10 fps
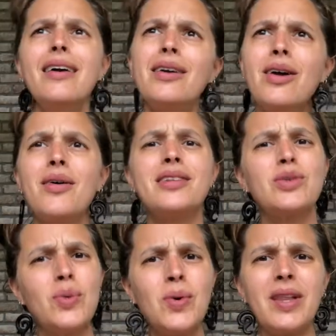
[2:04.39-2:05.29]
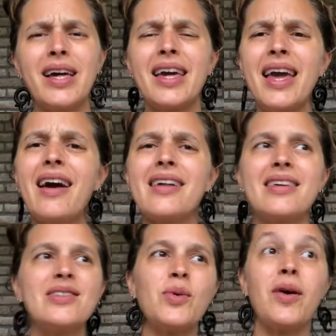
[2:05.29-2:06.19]
it's cool, I can carry
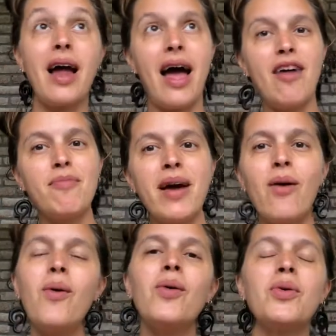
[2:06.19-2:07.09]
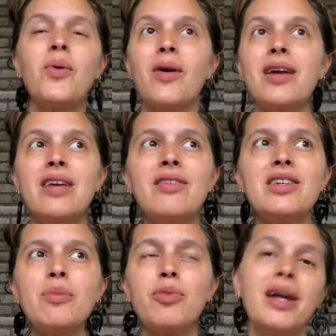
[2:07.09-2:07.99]
this, or I have my own, or even to
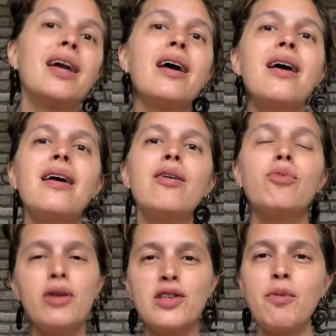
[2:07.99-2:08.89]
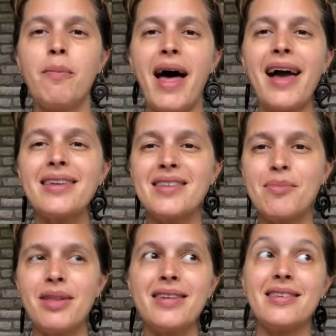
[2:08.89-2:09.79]
bring reusable bags into
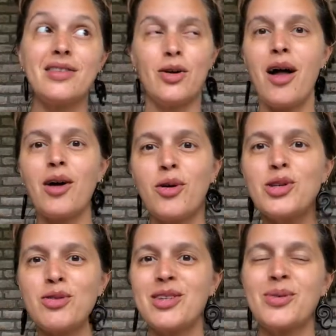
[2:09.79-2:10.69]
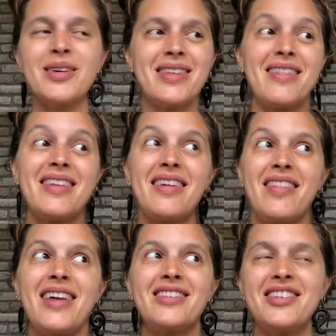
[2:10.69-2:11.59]
places that are not grocery stores. I think that
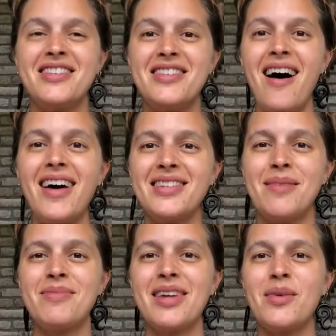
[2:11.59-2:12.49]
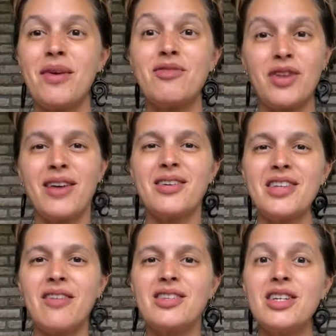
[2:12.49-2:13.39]
that's just not something that we've trained
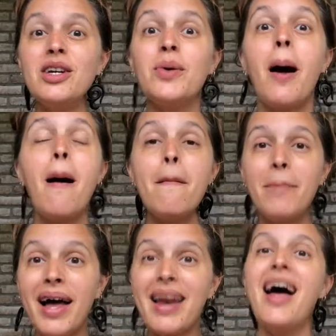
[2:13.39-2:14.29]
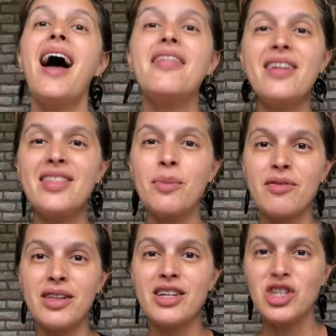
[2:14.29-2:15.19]
ourselves to do, but I think that we
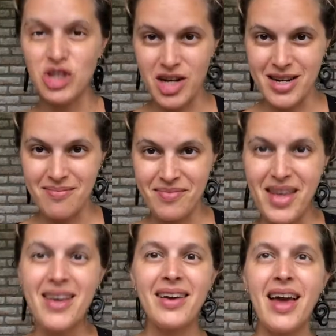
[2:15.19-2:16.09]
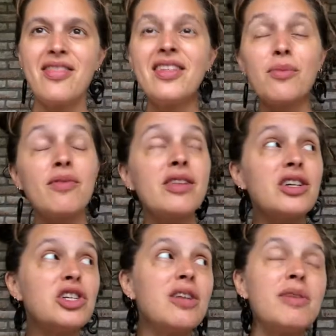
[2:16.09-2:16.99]
really should. Okay, I think that we really
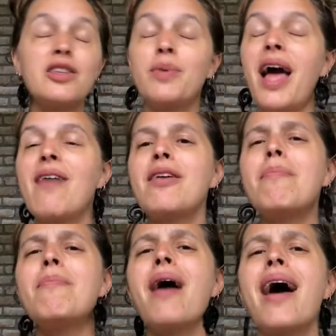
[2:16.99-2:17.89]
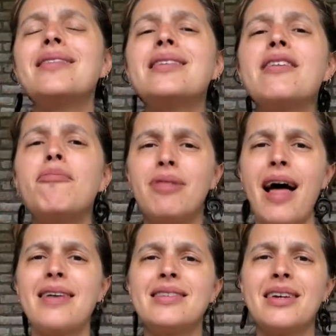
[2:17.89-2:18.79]
should because we have a massive
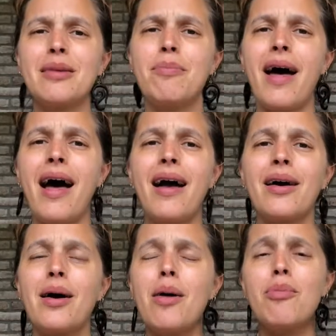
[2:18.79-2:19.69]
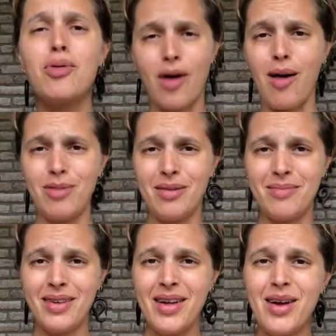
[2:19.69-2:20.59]
plastic bag problem,
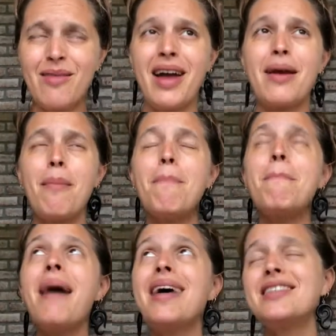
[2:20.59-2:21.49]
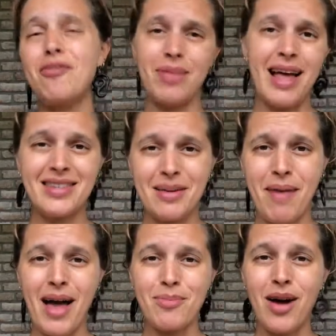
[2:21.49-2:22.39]
right? Massive plastic
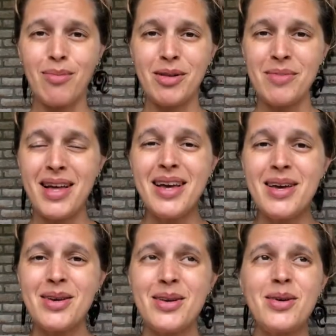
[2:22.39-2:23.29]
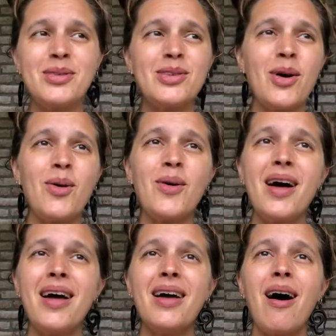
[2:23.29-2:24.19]
bag problem. So
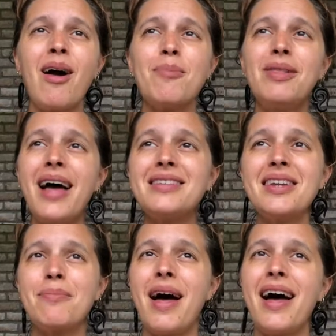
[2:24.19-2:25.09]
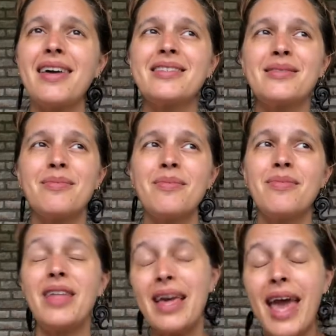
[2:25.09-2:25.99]
our plastic bags,
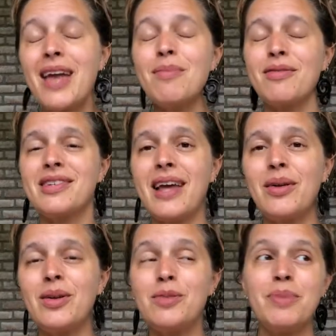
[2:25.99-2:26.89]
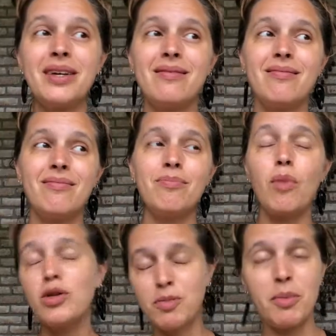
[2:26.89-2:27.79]
they can be recycled, but
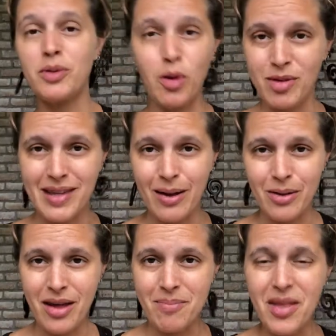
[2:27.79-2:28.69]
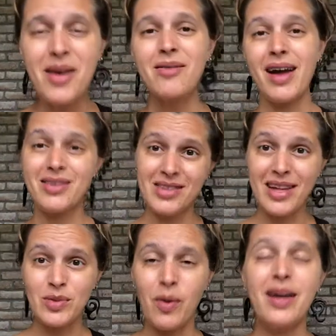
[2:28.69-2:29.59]
most people don't recycle them, right? So
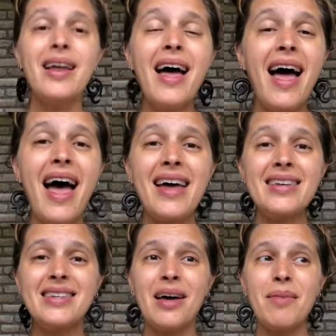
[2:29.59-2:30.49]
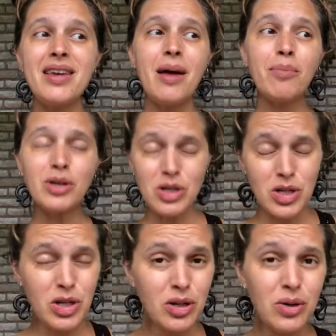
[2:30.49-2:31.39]
that's one. And number
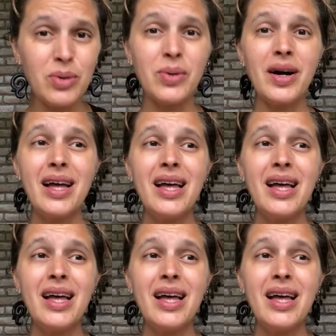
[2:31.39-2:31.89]
two,